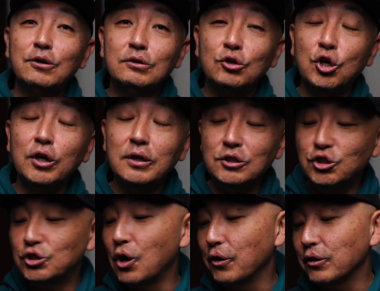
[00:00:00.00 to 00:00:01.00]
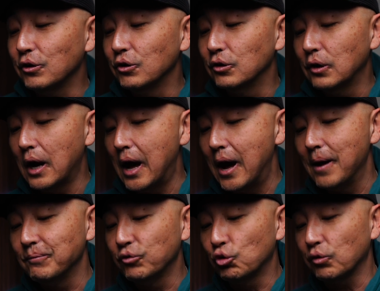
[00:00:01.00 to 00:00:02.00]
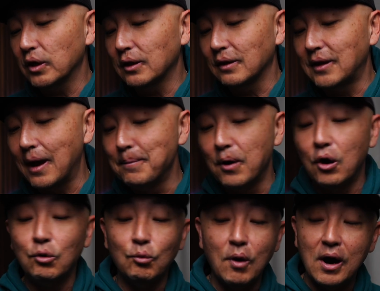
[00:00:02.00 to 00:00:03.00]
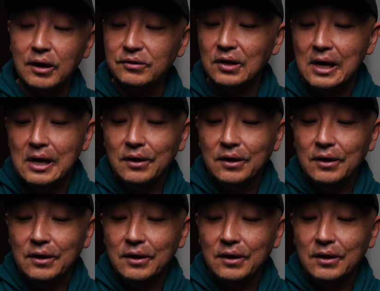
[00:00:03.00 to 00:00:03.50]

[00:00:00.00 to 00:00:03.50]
couldn't show you during the demo was